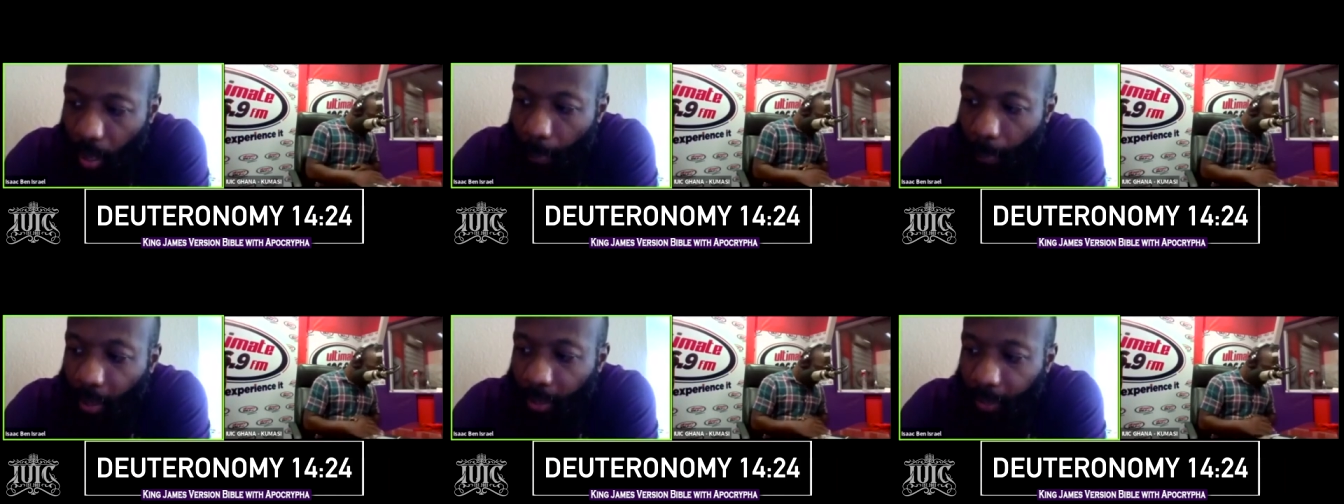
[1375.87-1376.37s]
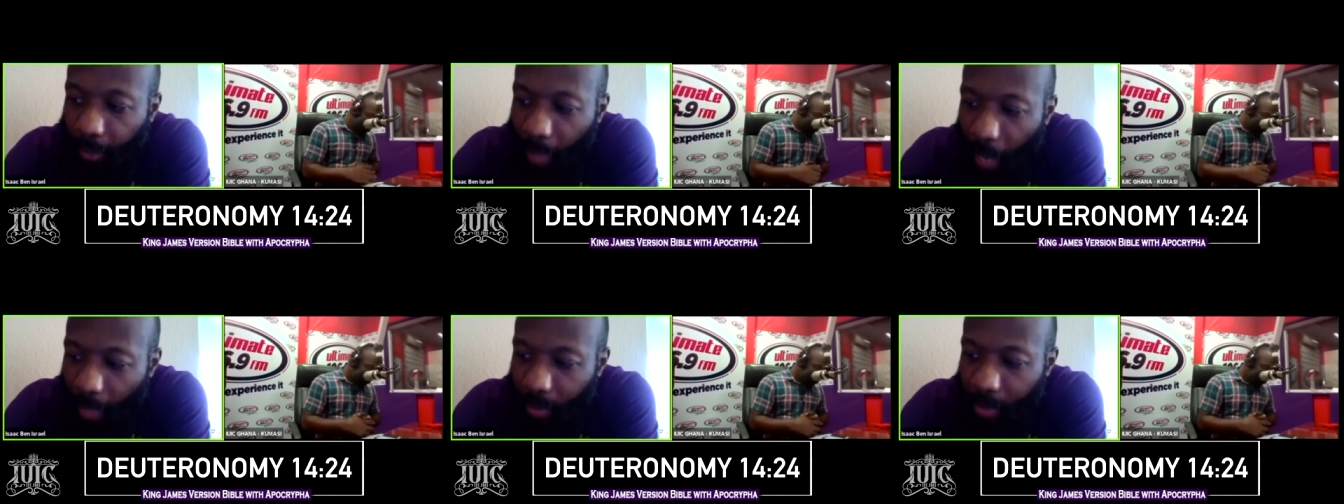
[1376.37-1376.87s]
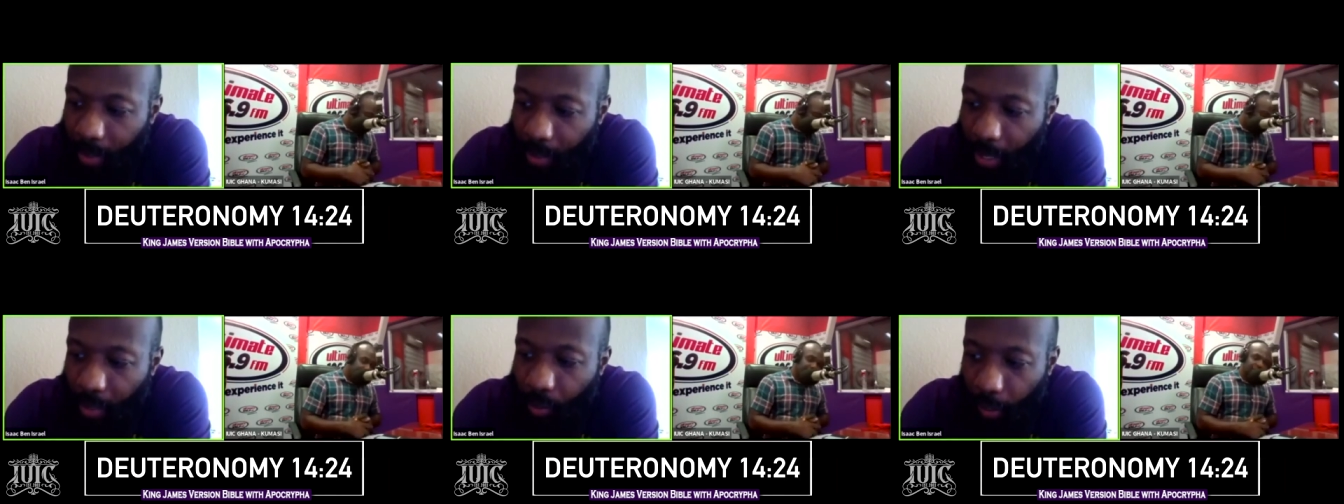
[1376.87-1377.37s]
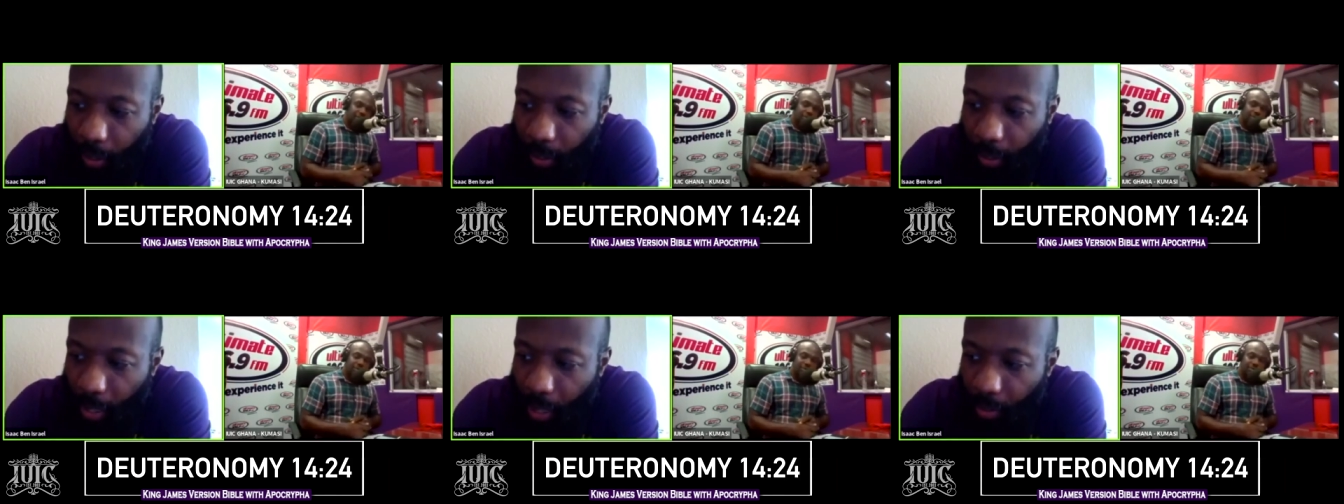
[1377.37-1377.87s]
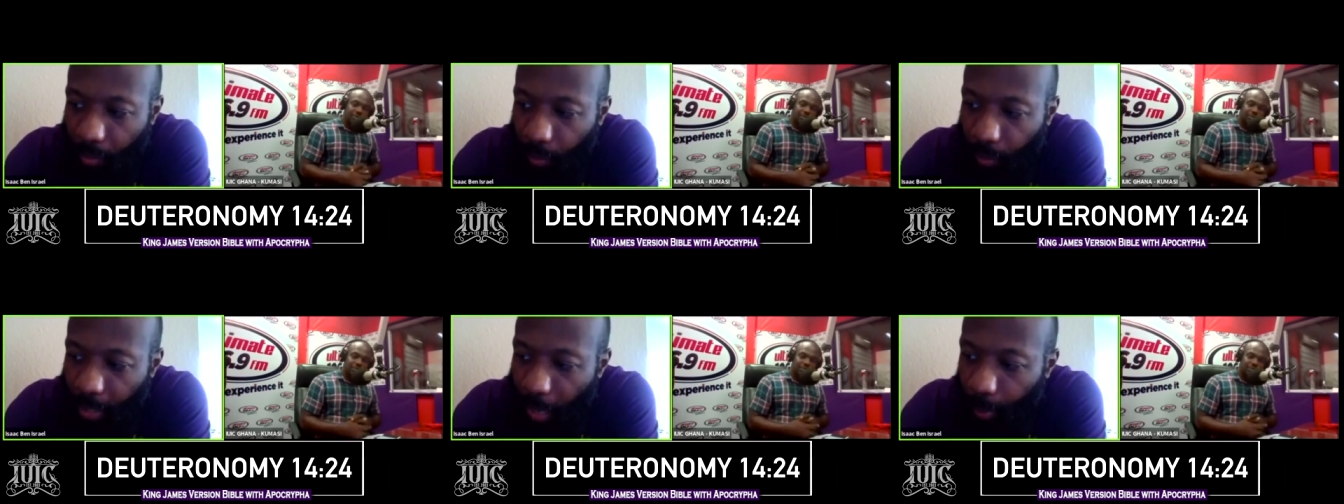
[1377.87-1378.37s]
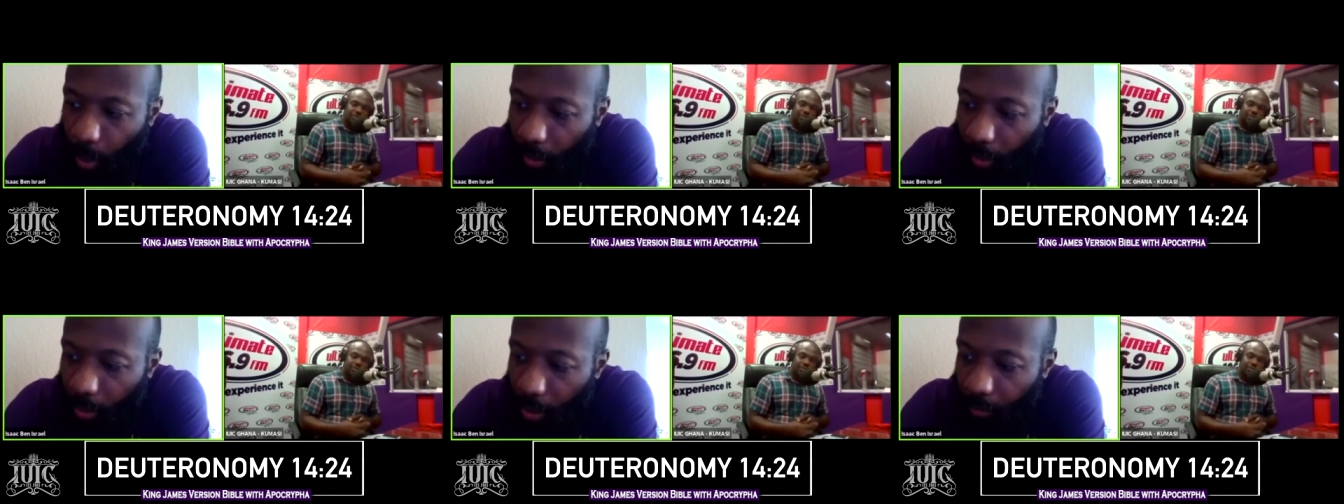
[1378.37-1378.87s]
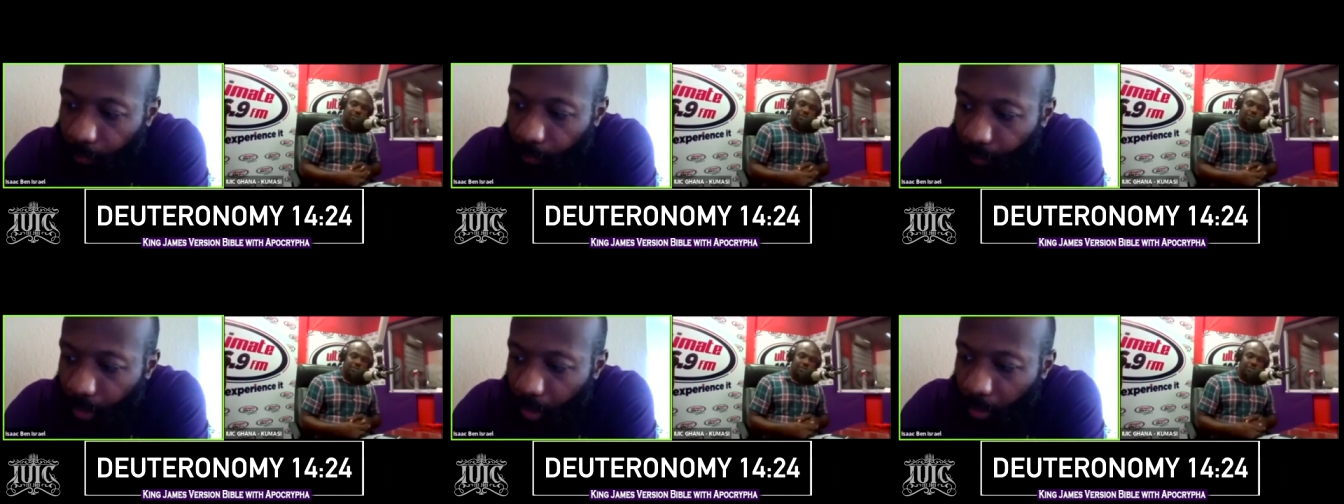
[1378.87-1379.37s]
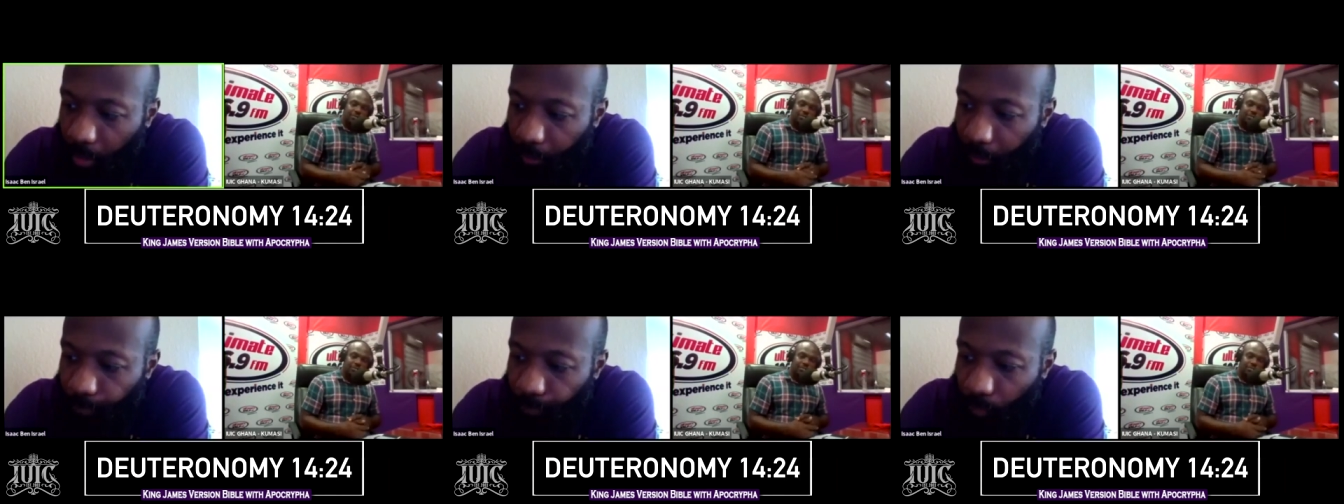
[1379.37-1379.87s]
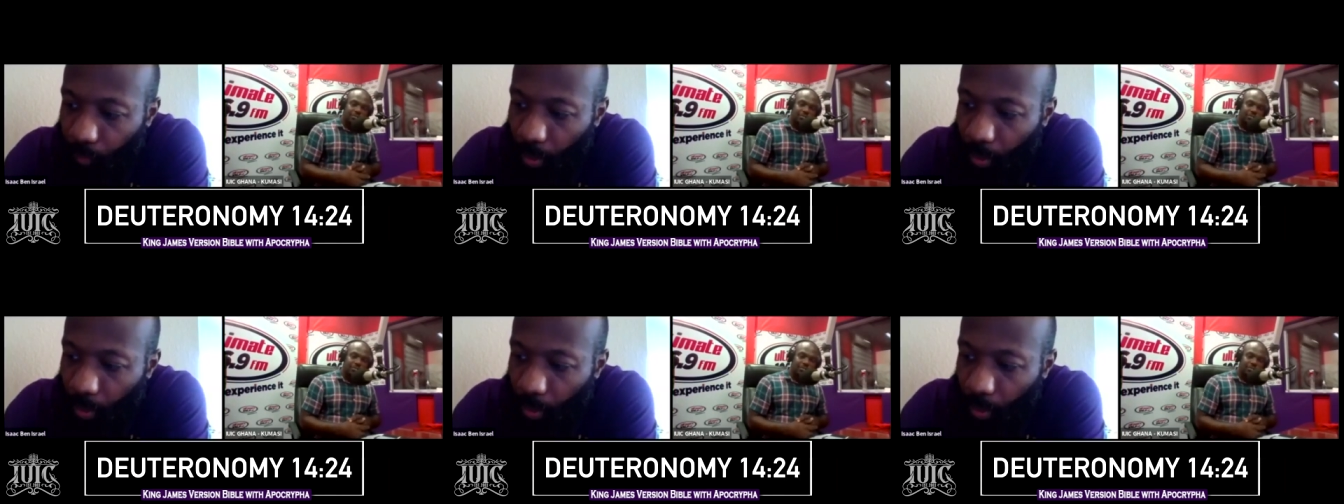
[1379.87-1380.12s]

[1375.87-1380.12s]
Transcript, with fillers: But God says, read it again, read that part again. And if the way